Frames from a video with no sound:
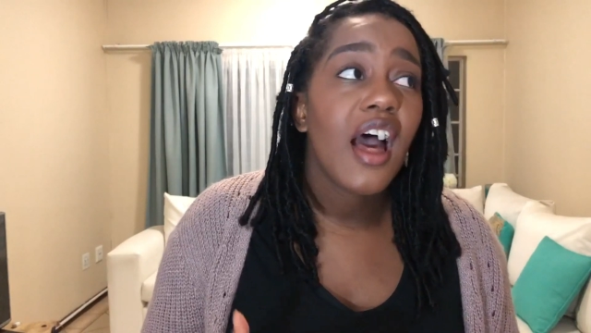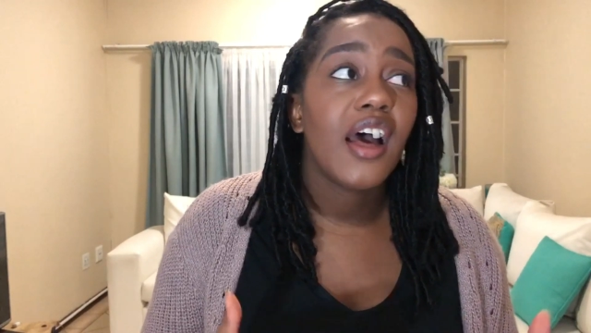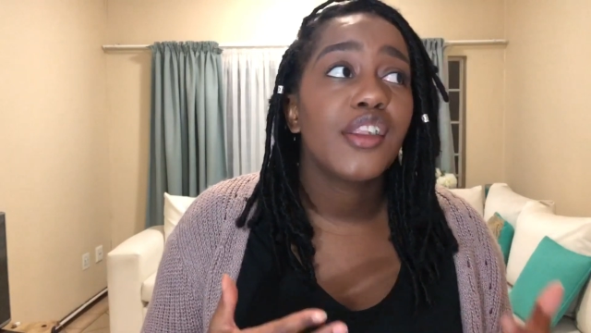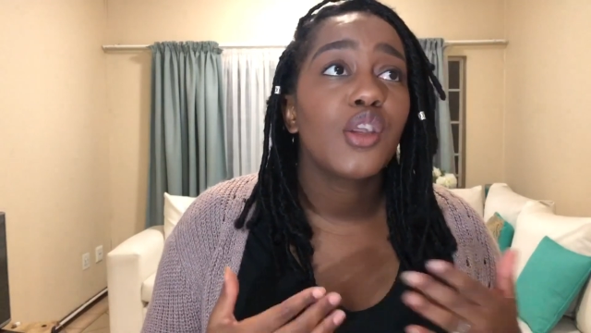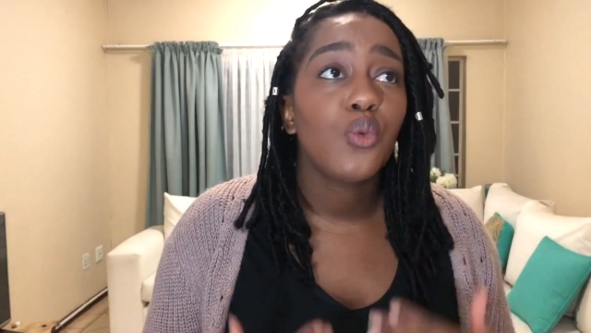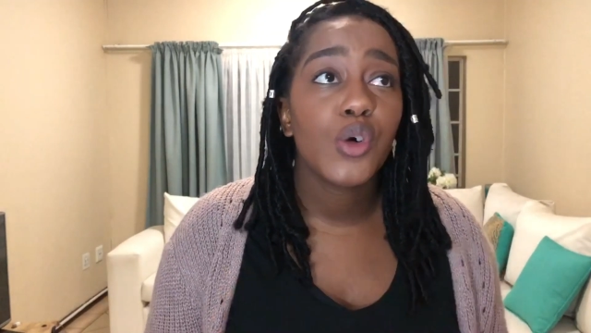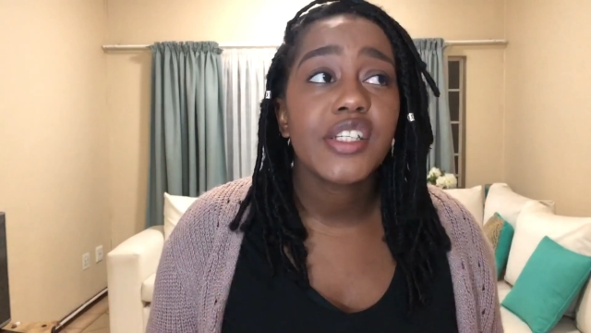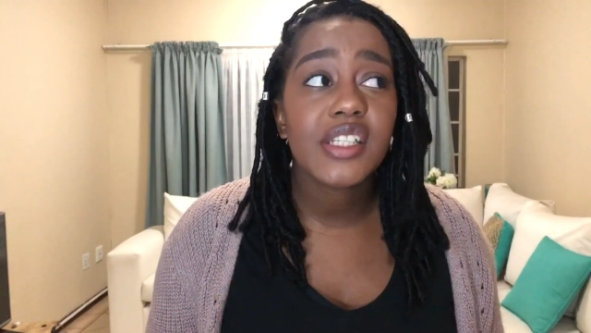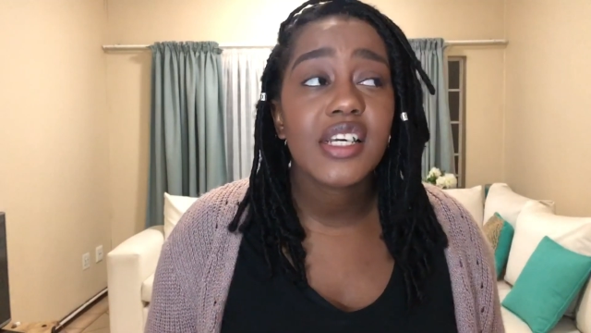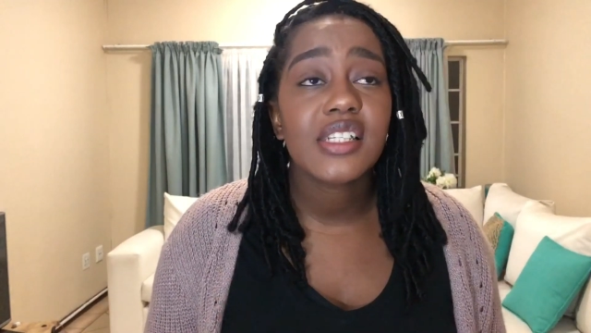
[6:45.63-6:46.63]
And the
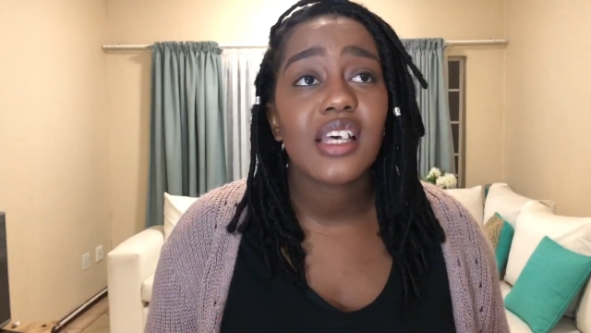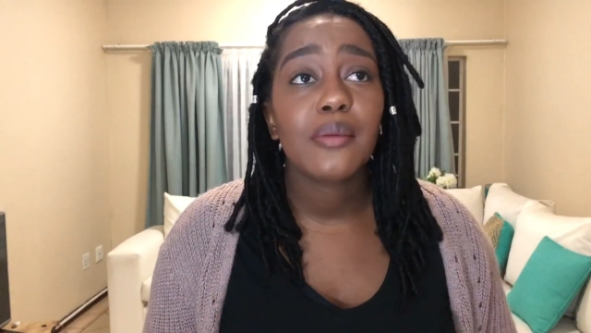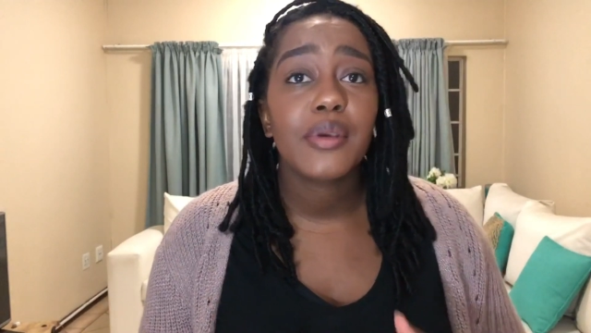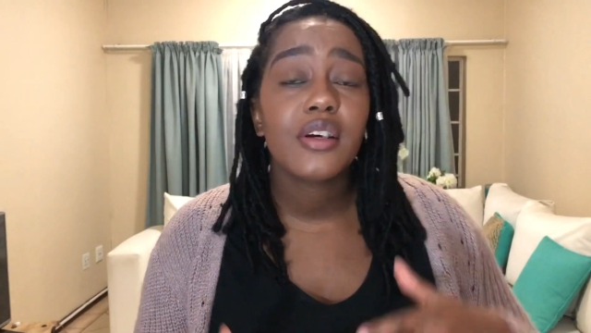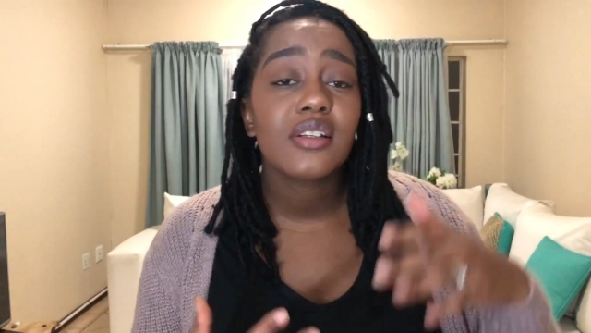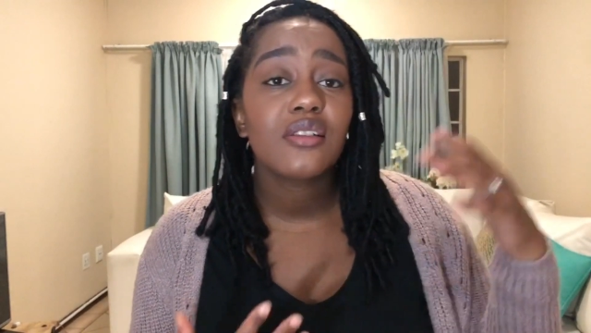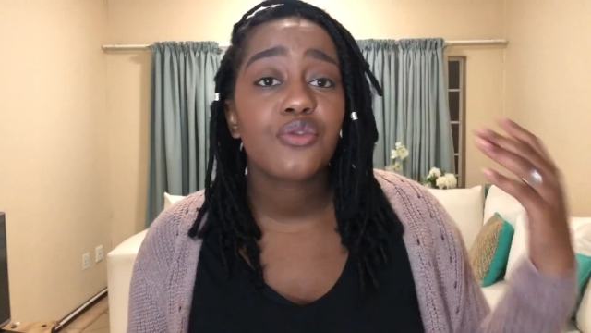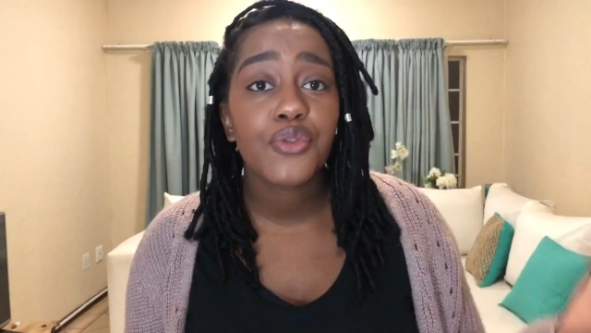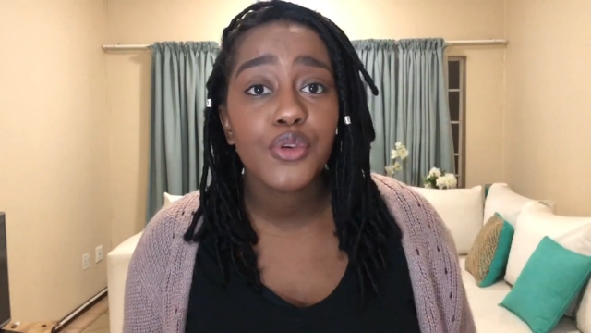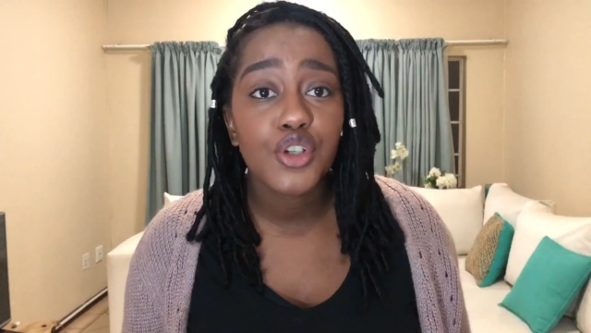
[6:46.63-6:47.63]
worst thing is that because
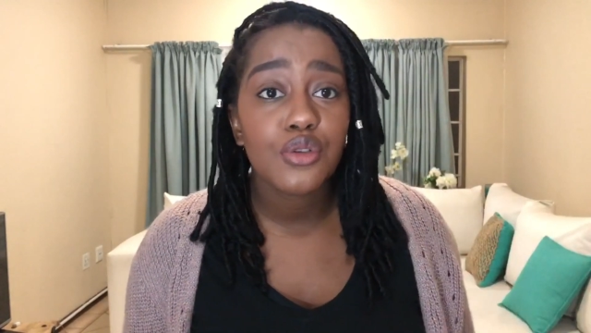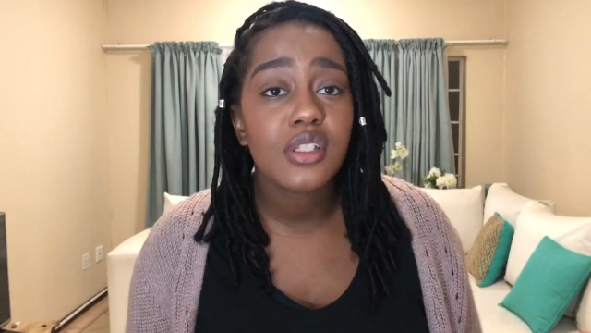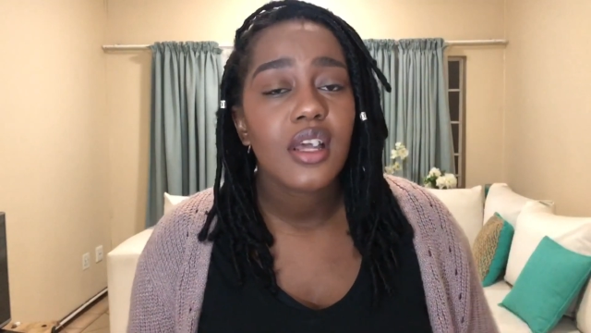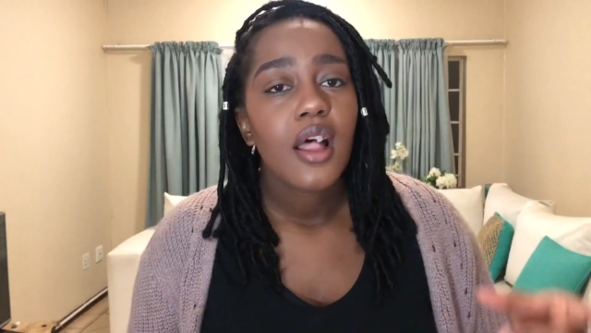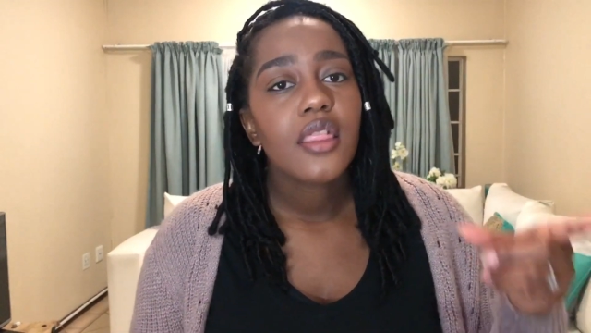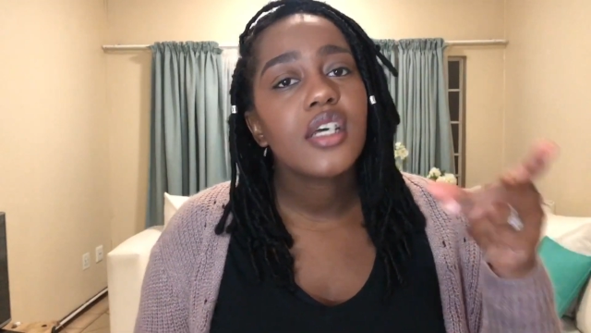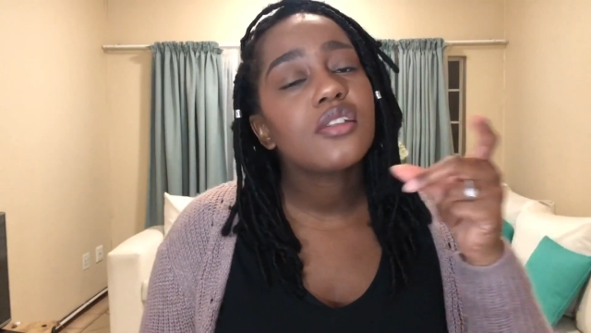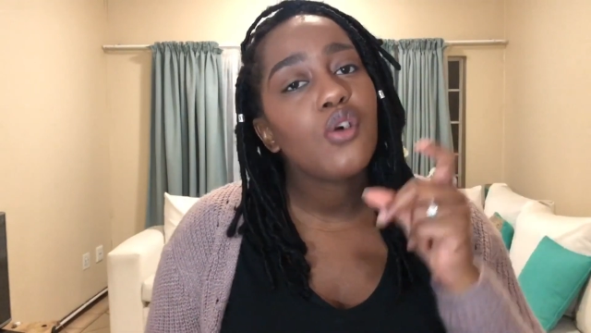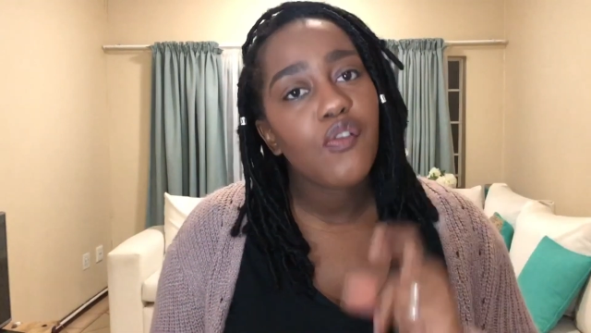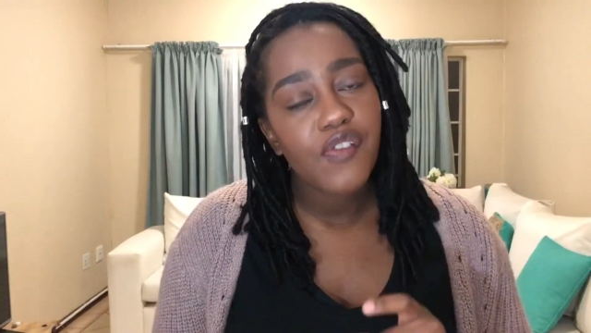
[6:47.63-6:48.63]
it's fruit juice,
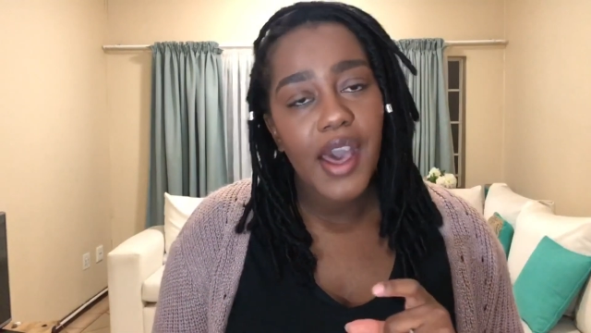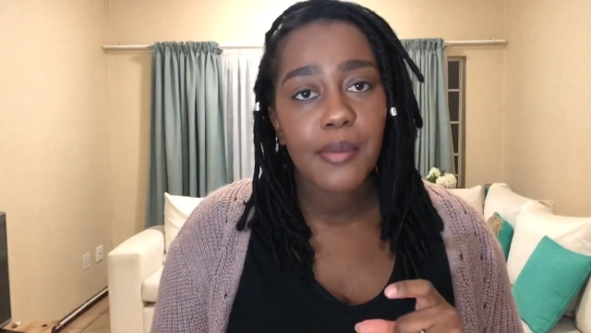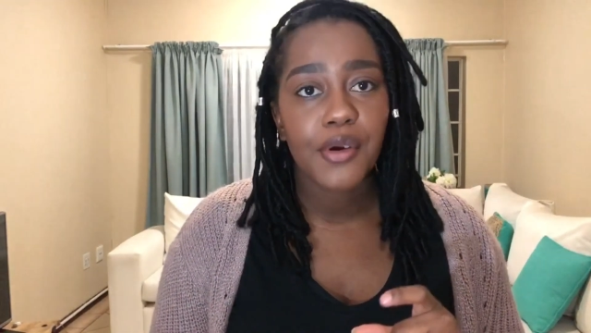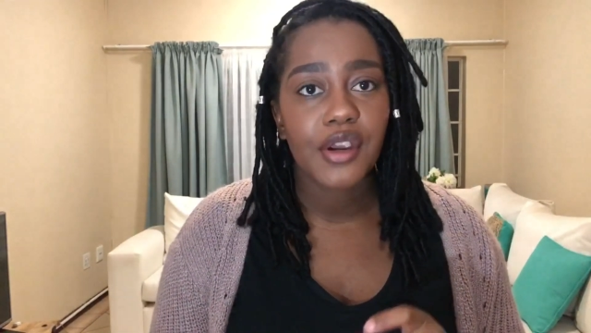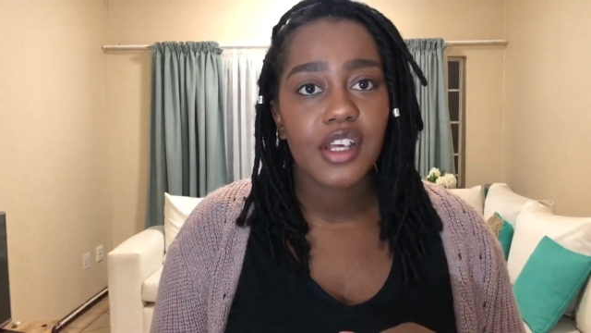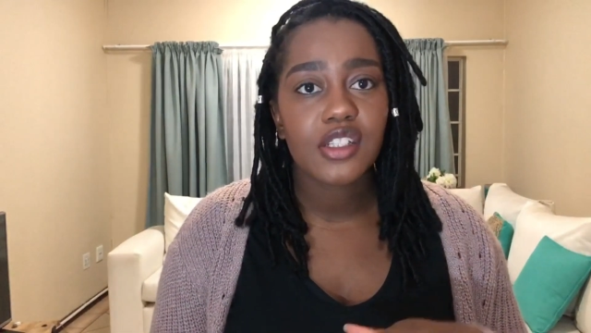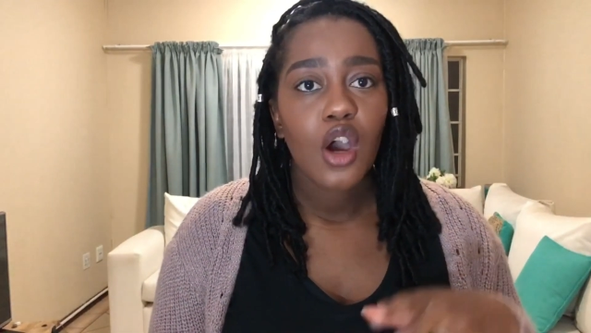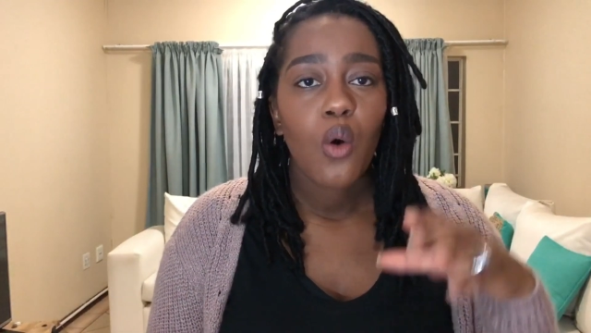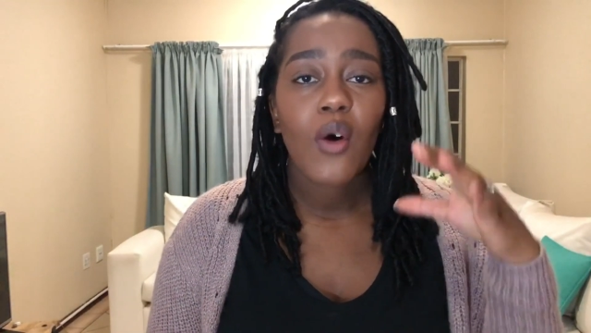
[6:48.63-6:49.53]
there's no fiber in it.